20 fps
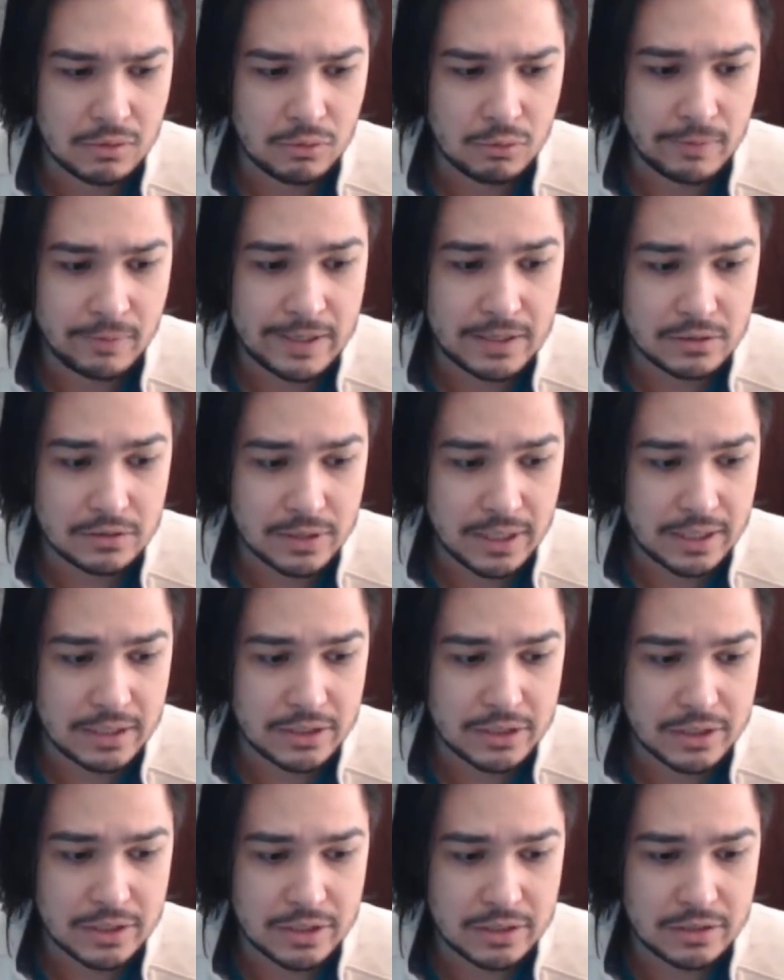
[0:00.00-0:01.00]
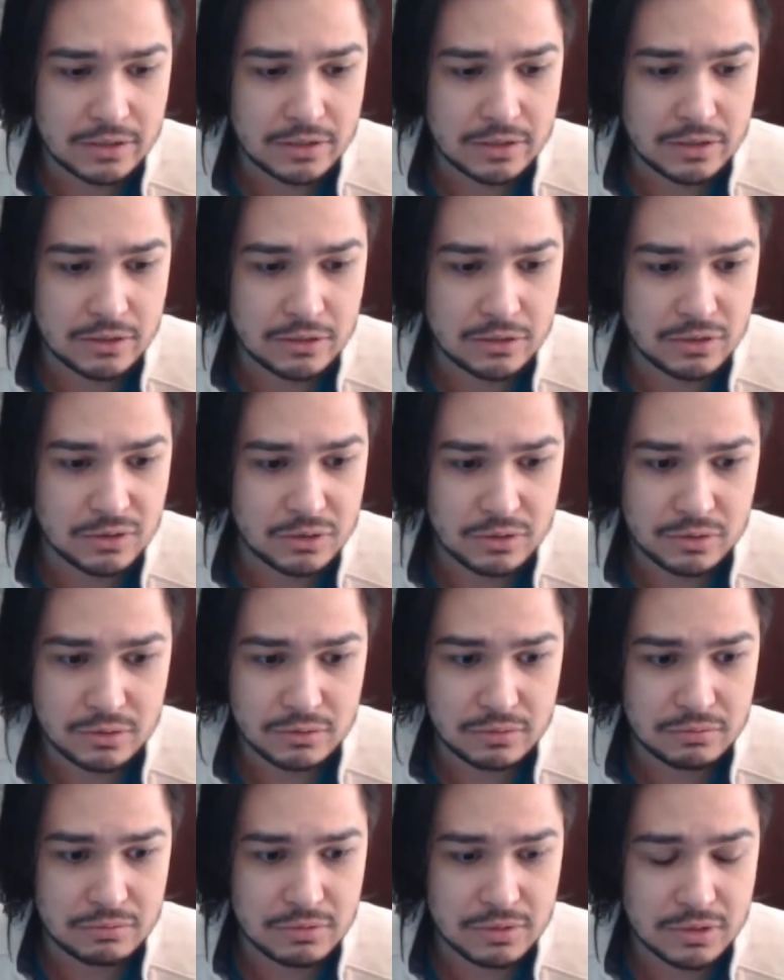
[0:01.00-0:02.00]
racial tensions, you know,
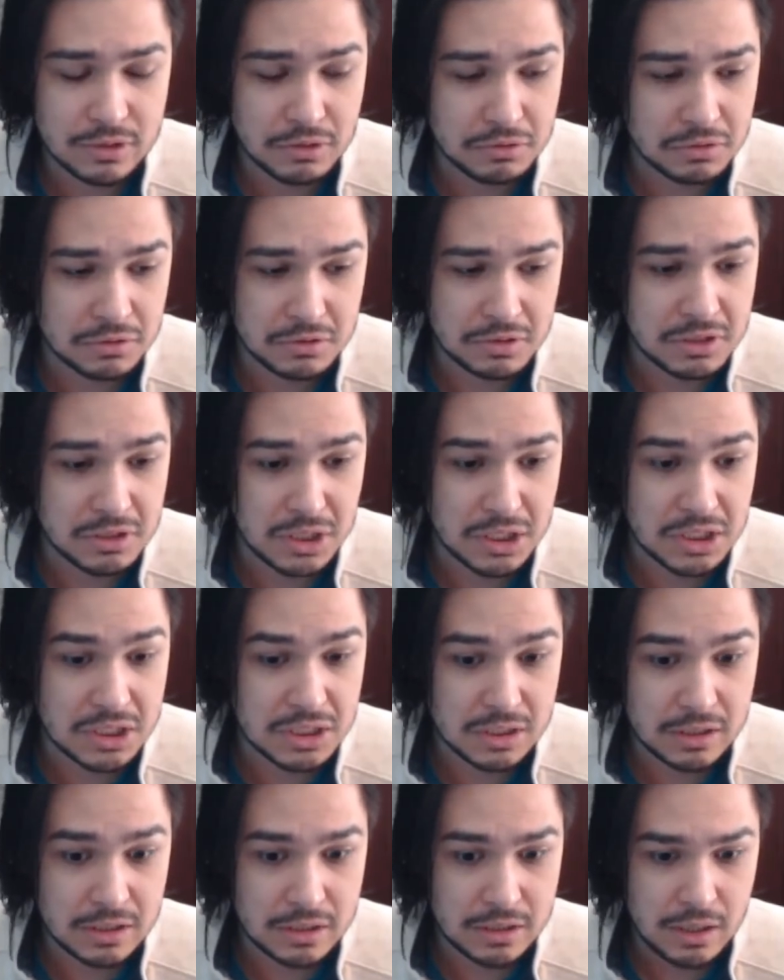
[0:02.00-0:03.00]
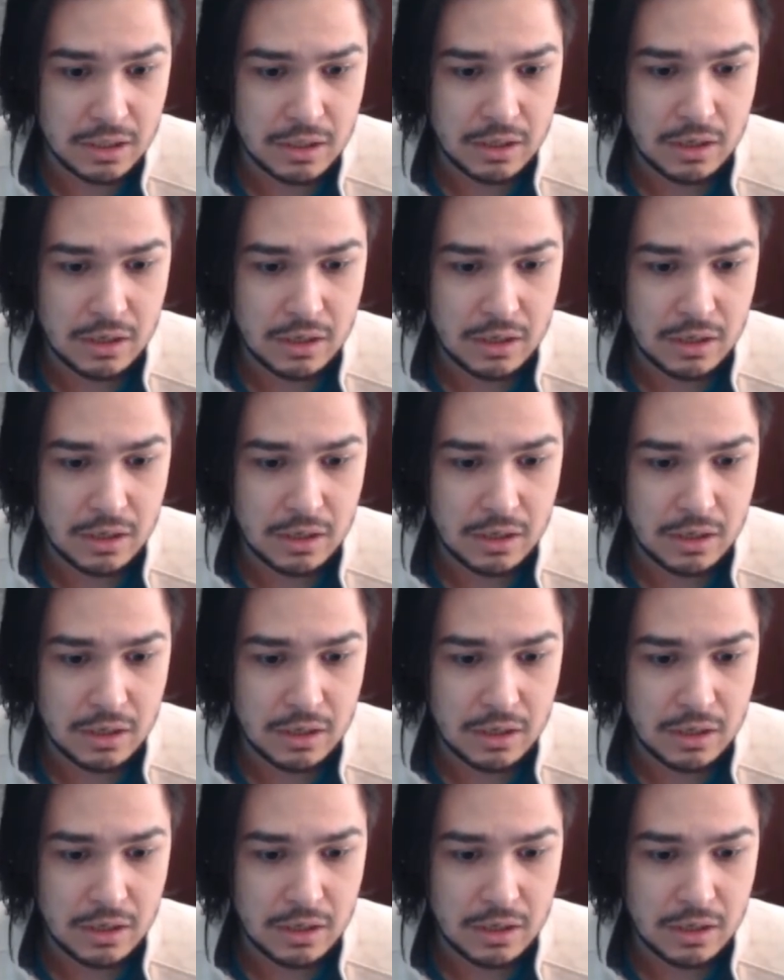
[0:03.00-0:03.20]
social injustice,